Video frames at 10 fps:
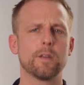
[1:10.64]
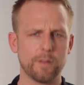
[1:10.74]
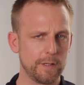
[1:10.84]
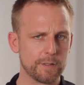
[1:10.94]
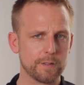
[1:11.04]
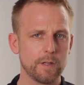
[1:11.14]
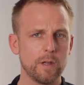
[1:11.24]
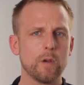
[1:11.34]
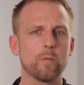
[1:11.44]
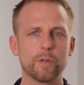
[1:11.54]
Thus,
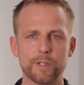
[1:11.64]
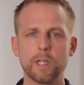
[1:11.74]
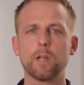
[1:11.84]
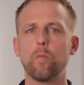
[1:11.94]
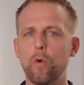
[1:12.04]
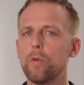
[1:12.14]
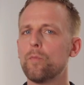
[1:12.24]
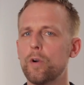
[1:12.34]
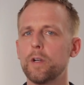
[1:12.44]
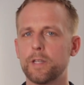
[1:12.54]
we're seeing more and
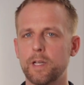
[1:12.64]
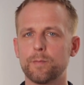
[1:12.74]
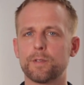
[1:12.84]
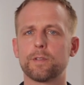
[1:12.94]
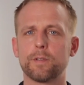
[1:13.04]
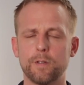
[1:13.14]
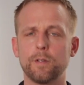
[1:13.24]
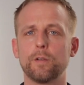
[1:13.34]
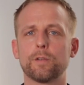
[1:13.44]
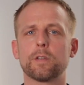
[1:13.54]
more attempts to
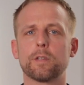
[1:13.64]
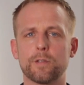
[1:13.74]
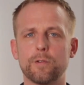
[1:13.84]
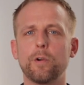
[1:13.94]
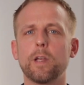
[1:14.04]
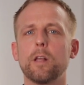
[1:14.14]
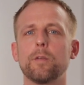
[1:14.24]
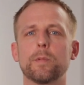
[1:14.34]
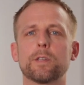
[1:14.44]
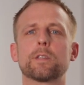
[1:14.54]
use story
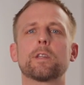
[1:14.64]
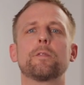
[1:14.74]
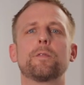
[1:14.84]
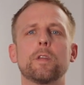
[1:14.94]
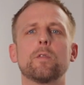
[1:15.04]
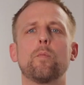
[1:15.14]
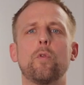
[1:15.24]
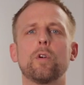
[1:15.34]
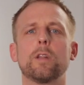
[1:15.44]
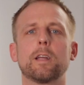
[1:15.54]
elements that feel
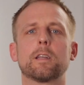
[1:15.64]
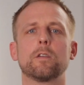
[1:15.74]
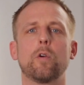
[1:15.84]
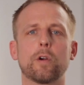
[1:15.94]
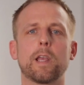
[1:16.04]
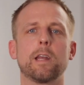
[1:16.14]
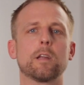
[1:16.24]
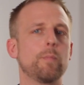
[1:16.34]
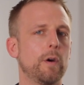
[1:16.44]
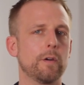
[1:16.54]
more like an
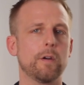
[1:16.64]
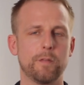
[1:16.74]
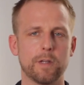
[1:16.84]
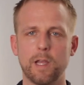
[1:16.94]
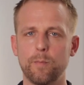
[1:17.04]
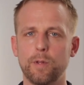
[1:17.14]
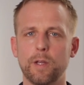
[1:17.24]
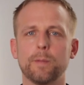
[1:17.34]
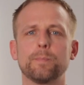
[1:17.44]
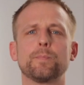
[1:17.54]
organic part of the
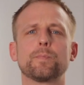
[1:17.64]
gameplay.